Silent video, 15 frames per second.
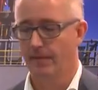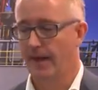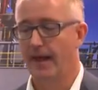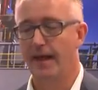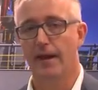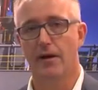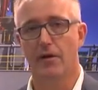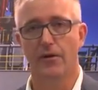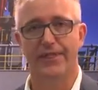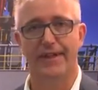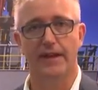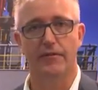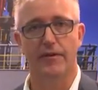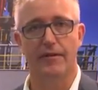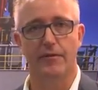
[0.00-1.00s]
Well, hello.
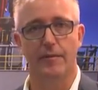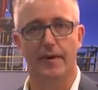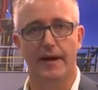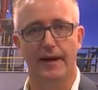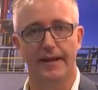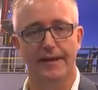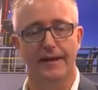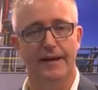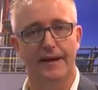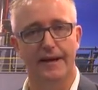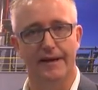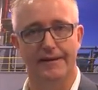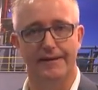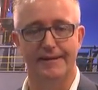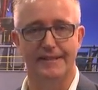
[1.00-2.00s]
Thank you, everybody.
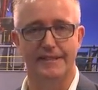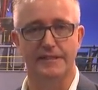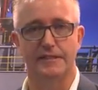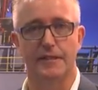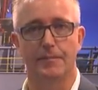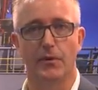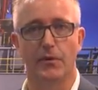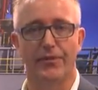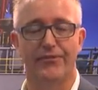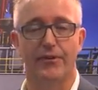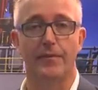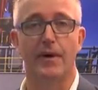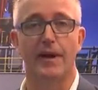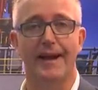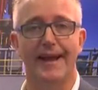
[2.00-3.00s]
Uh, this is the booth
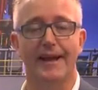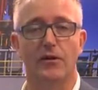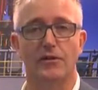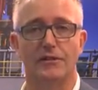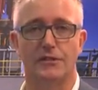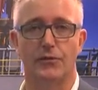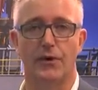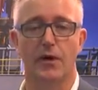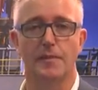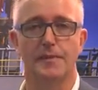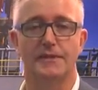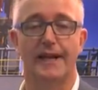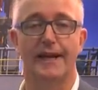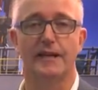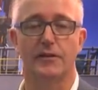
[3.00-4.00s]
from uh,
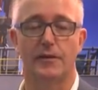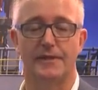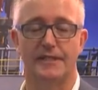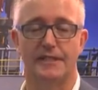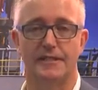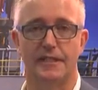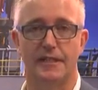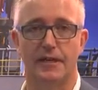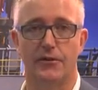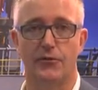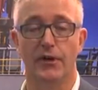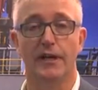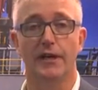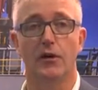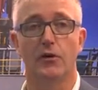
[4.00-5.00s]
Ropes. Lankhorst is a
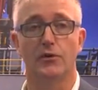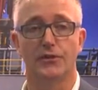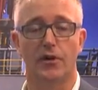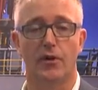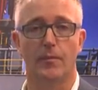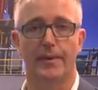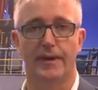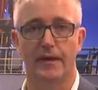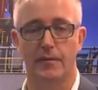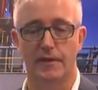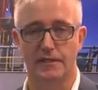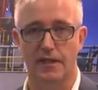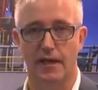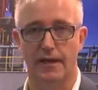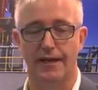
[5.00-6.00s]
really old company. We
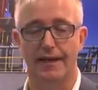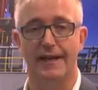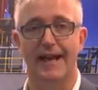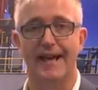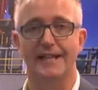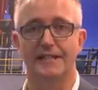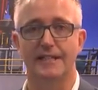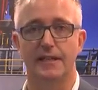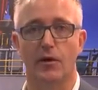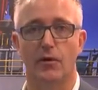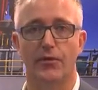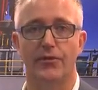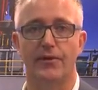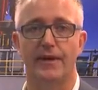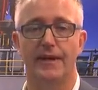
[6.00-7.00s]
started in
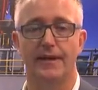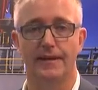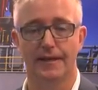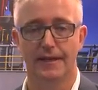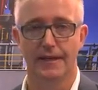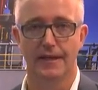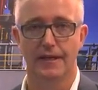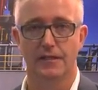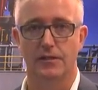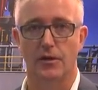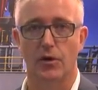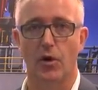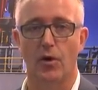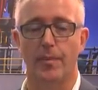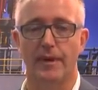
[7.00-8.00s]
1803, so
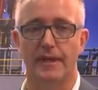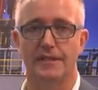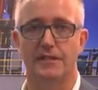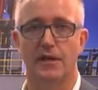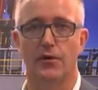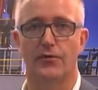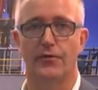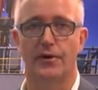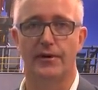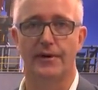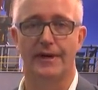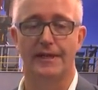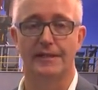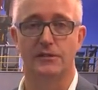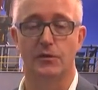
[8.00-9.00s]
the company is over
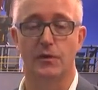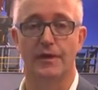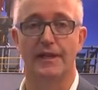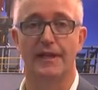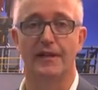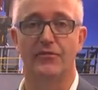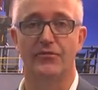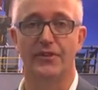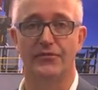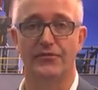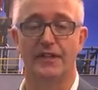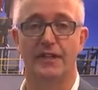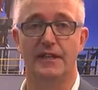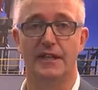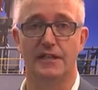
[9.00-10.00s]
uh,
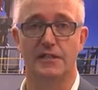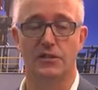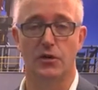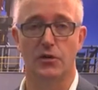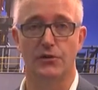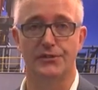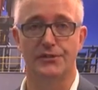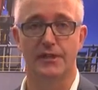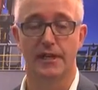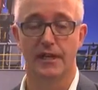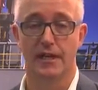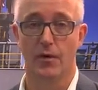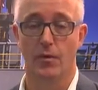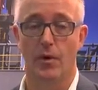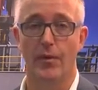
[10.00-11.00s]
215 years old.
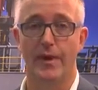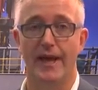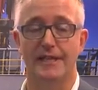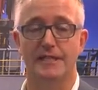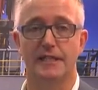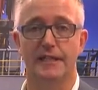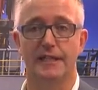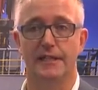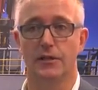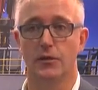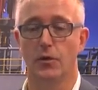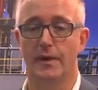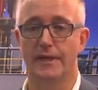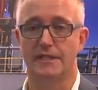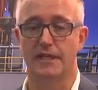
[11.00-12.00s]
What we actually
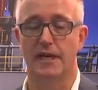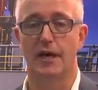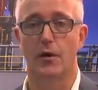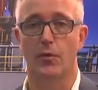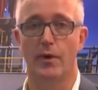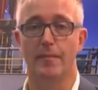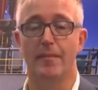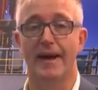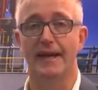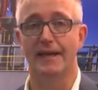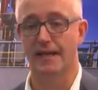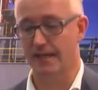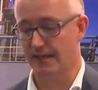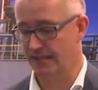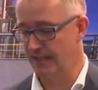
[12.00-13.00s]
do is uh, we
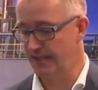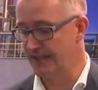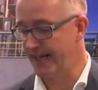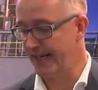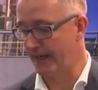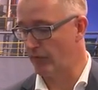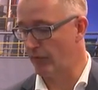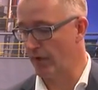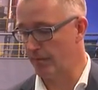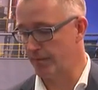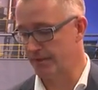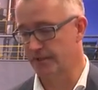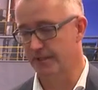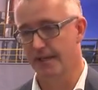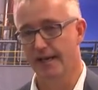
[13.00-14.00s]
make uh, synthetic
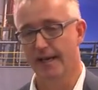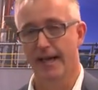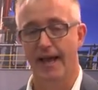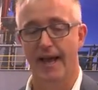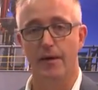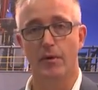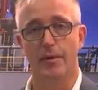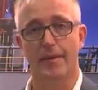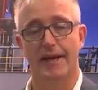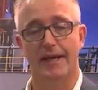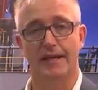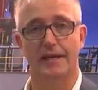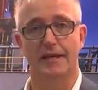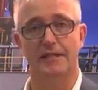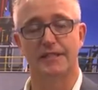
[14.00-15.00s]
ropes and we
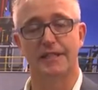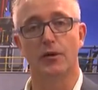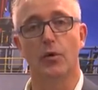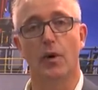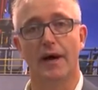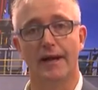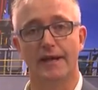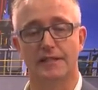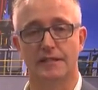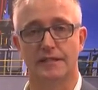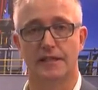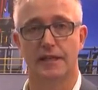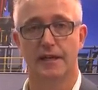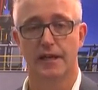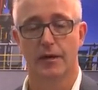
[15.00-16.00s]
make uh, steel wires.